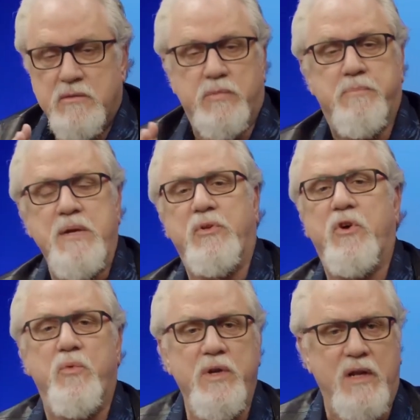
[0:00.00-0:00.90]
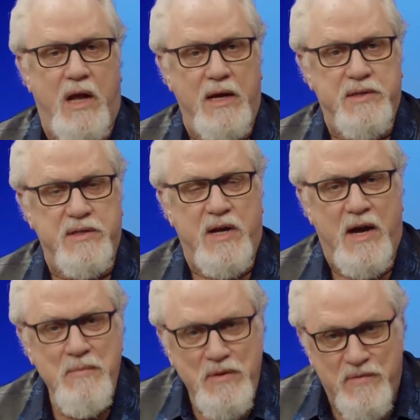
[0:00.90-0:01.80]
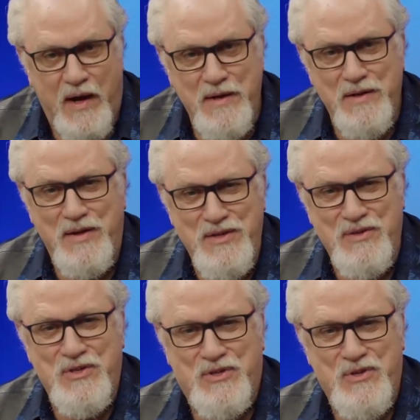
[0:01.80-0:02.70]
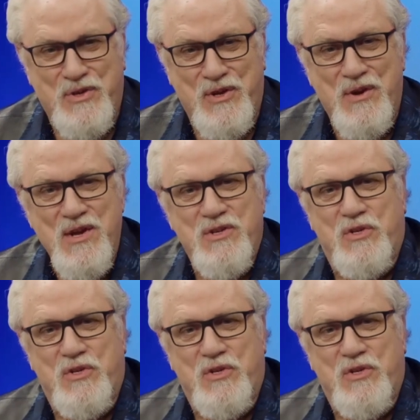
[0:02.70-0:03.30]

What people don't realize is I'm invited into the studio